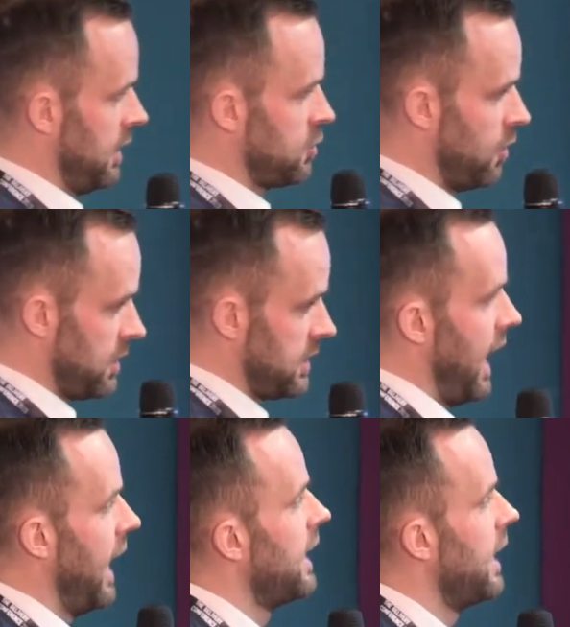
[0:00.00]
trucks,
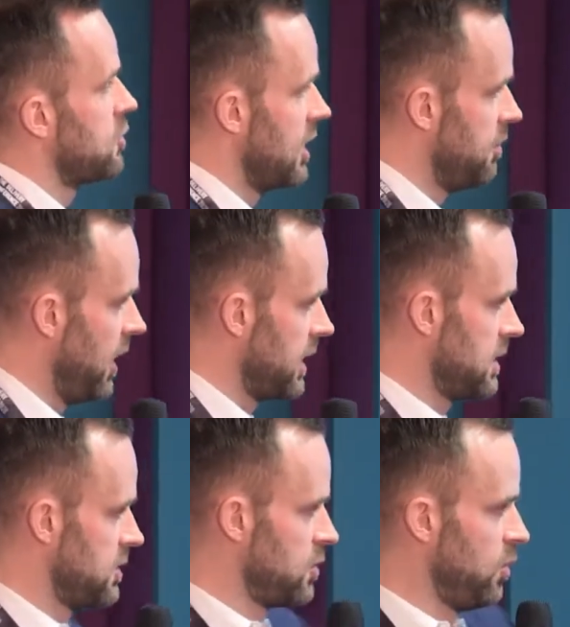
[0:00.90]
and naturally bikes,
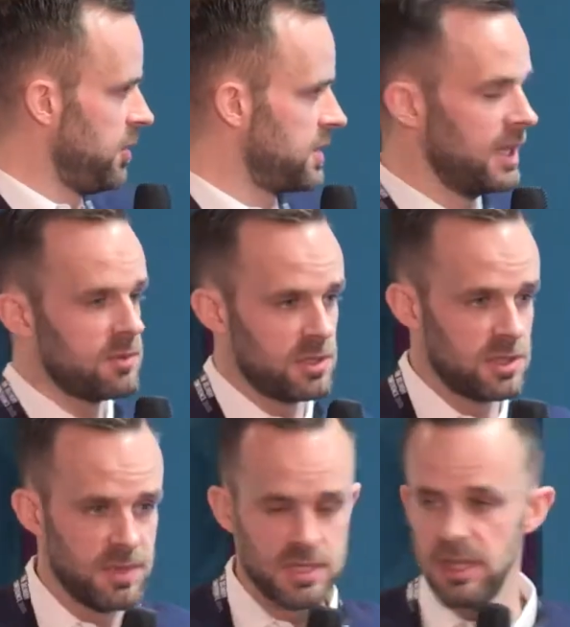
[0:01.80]
because there's 1% which
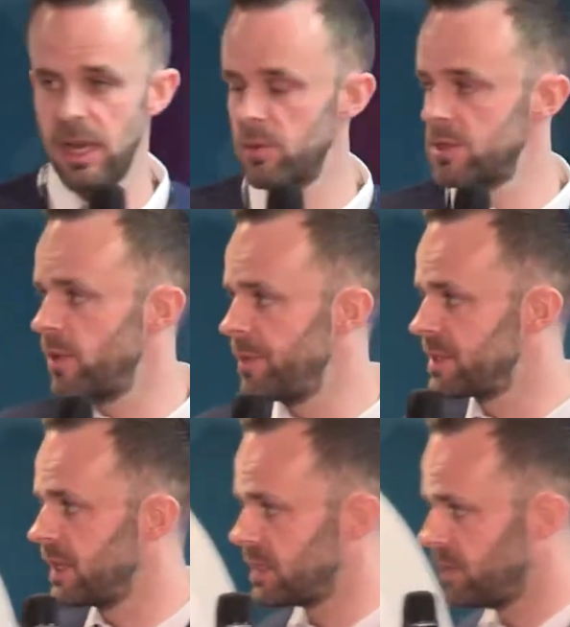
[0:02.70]
is missing there, which
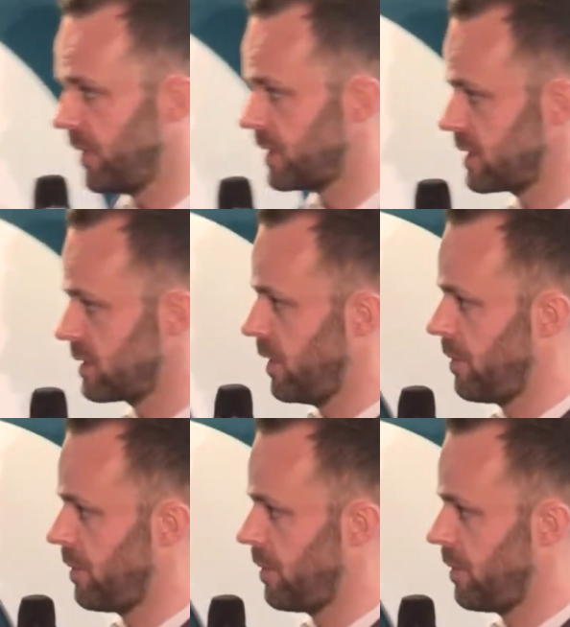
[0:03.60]
represents the bikes.